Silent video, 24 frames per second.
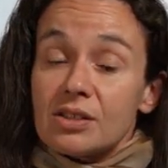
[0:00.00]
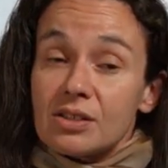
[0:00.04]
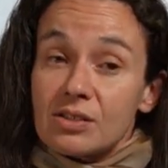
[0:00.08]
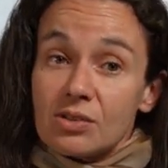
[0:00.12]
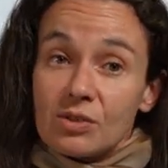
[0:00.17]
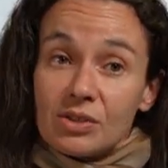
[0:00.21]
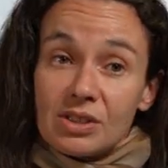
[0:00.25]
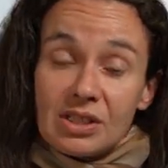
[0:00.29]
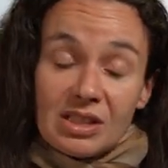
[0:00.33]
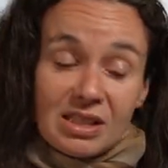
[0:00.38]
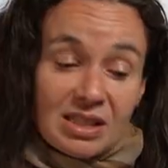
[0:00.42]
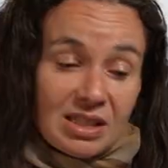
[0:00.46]

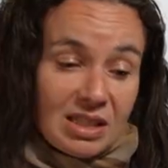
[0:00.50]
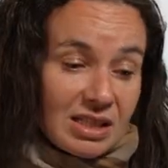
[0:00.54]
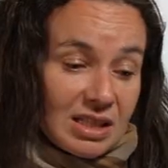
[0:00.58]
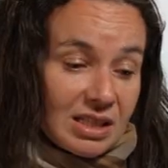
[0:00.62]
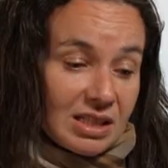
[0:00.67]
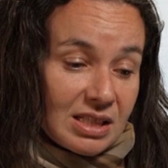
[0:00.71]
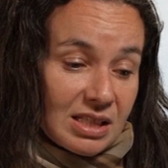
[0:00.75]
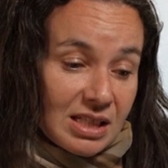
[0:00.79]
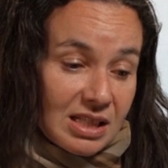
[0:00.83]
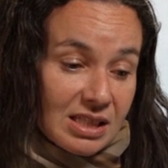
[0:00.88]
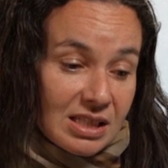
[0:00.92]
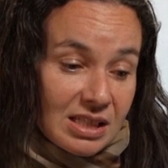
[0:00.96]
So this is a
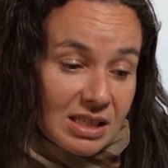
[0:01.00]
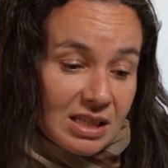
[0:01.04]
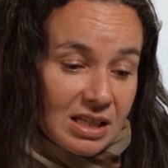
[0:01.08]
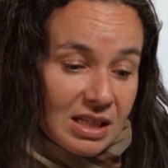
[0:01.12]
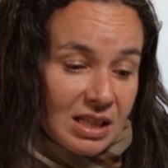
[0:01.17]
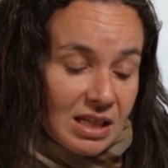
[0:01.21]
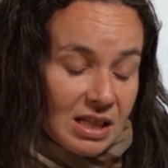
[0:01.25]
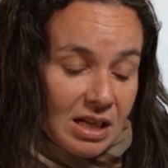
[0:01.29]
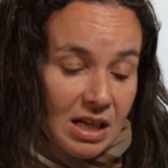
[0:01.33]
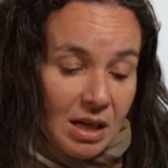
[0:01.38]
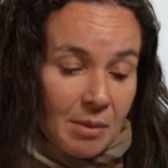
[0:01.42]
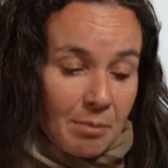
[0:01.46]

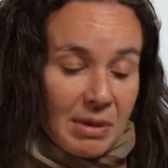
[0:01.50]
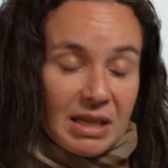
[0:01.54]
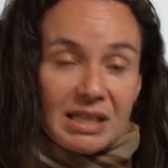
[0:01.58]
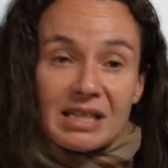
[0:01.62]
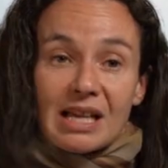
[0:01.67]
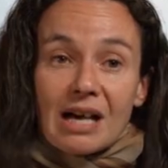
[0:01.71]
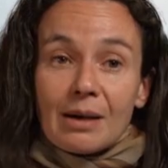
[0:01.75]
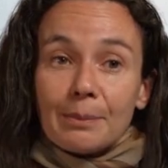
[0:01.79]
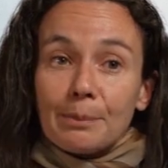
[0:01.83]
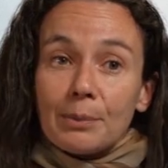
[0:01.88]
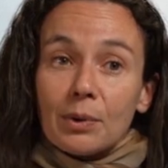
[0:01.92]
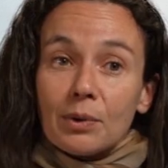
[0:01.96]
disk
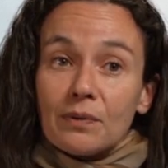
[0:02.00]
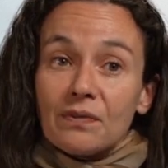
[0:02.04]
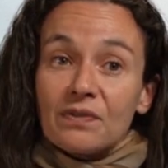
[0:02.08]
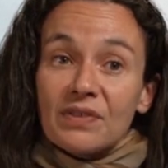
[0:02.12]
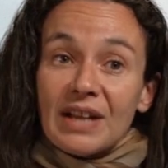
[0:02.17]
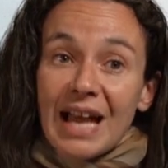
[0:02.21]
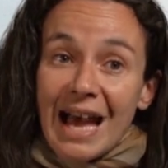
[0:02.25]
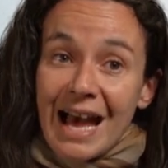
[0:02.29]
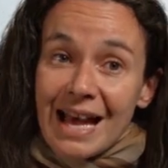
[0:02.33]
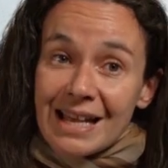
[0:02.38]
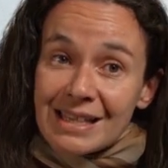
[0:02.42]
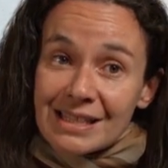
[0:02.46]
made up of
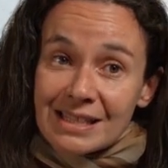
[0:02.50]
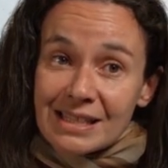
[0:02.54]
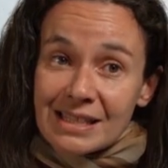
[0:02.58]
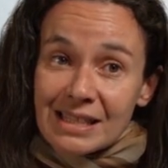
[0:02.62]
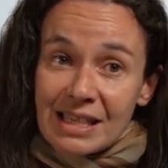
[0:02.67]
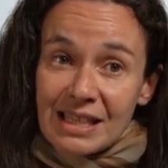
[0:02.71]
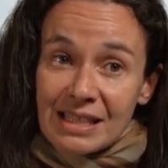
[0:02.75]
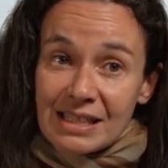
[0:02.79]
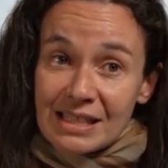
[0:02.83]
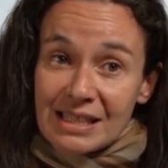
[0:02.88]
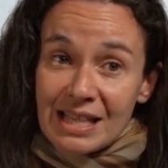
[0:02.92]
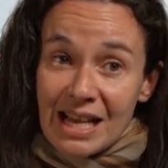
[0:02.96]
gas
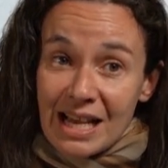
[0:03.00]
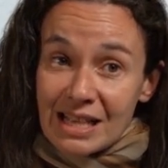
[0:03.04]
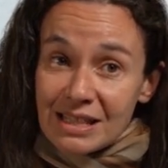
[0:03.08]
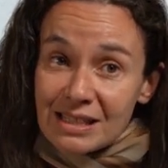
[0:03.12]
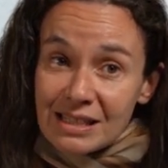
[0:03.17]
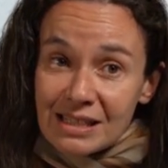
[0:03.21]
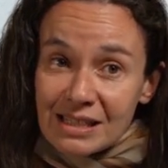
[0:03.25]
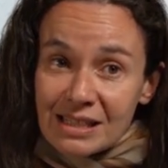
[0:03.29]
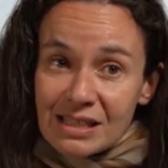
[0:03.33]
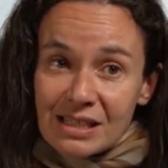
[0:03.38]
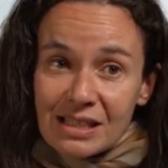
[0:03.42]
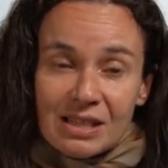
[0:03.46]
and
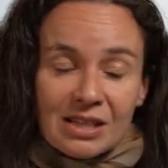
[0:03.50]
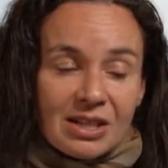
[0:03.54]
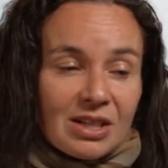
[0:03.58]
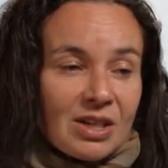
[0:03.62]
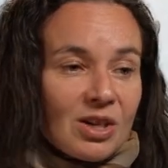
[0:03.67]
dust,